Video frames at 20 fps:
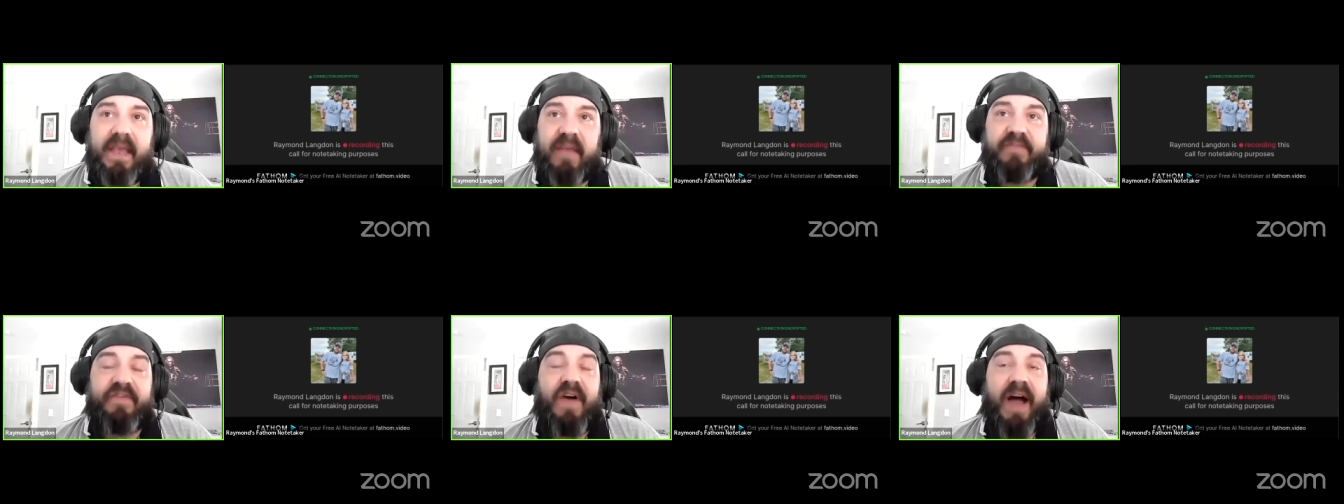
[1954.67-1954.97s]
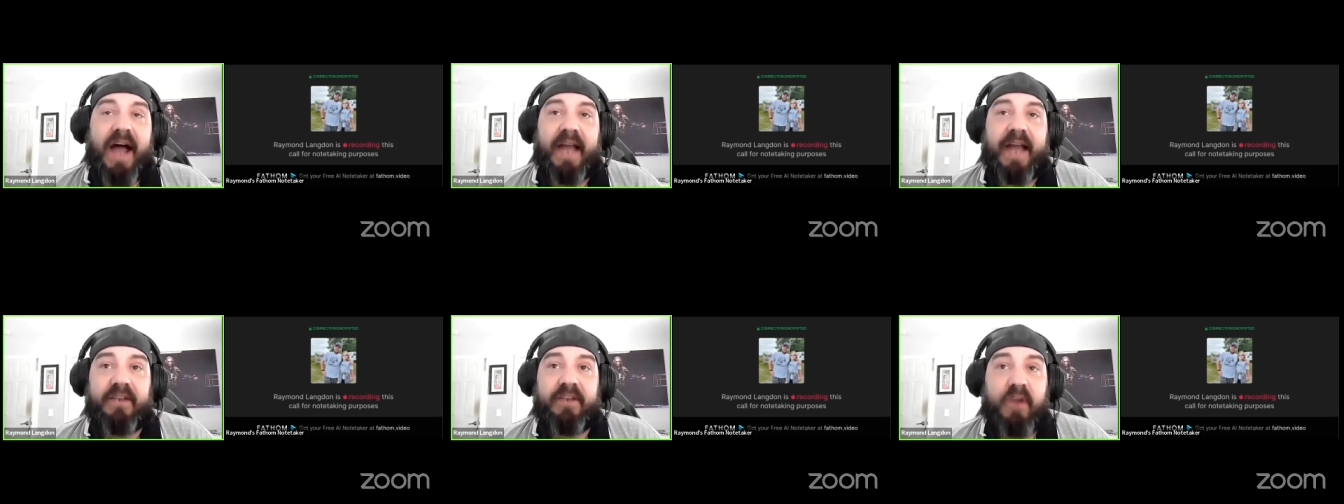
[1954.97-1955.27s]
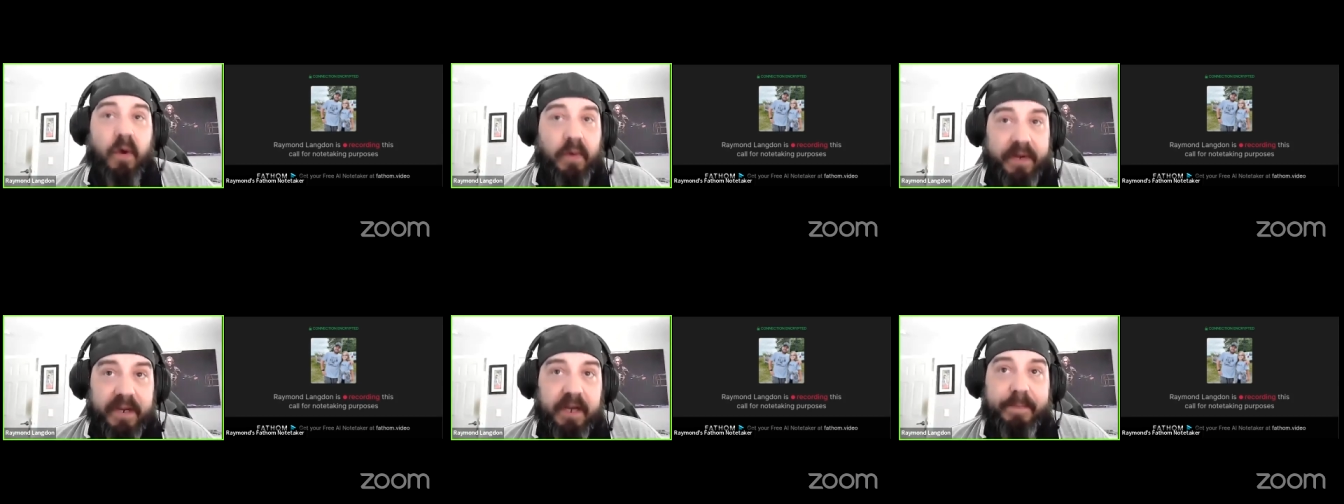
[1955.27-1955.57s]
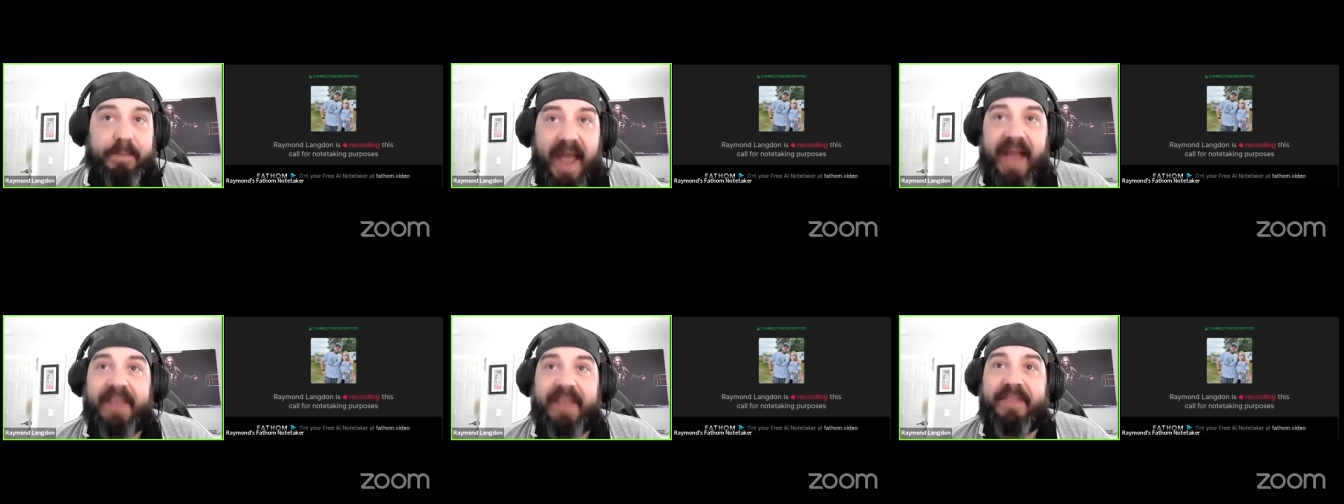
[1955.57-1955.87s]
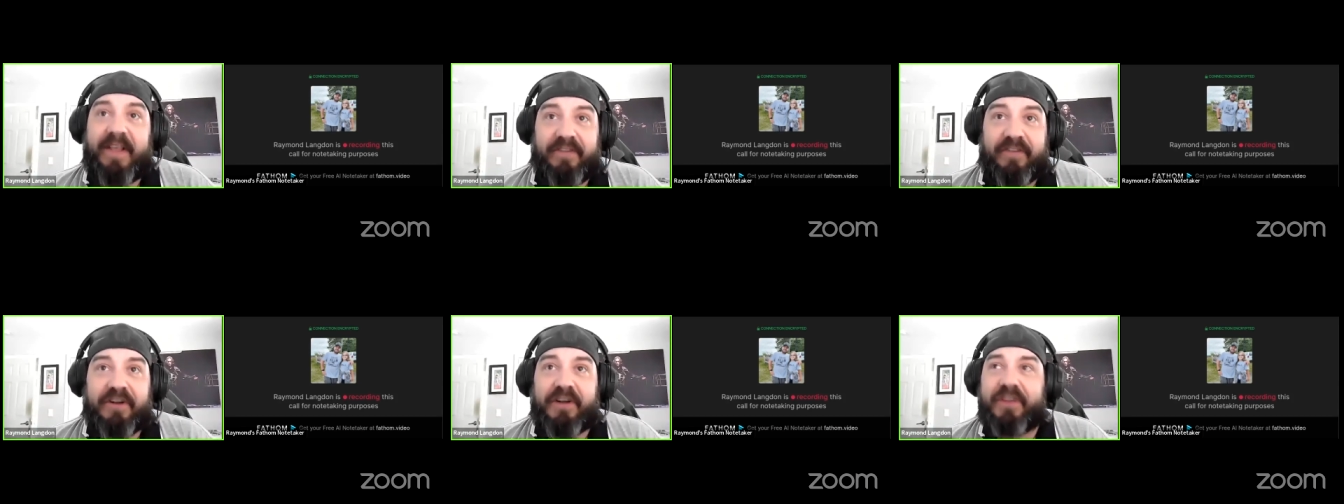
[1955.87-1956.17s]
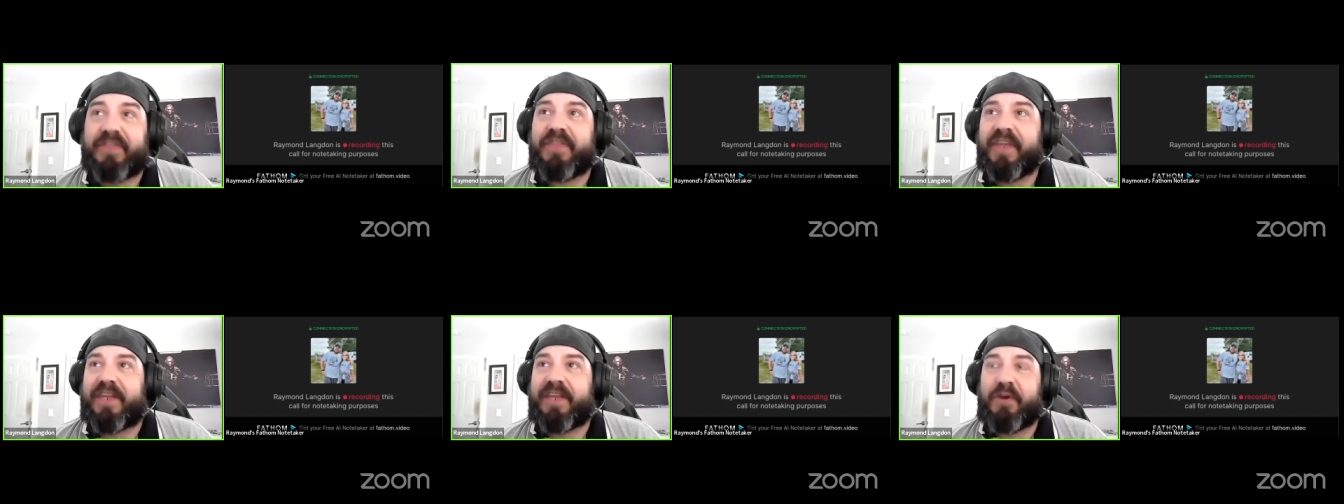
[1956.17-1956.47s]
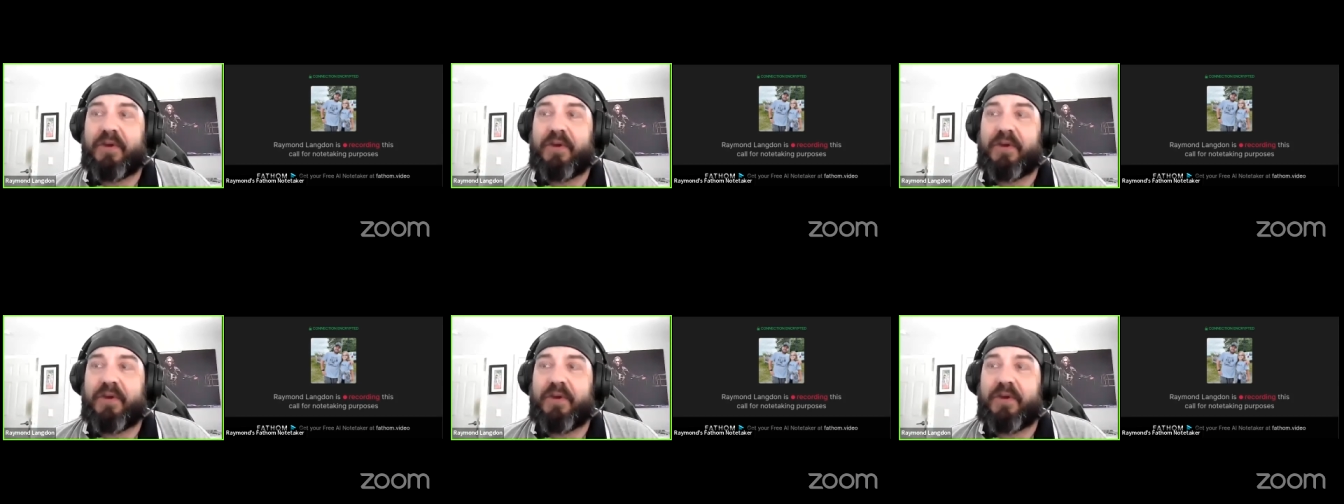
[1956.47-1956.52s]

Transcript: if I don't hear back, that's a good thing.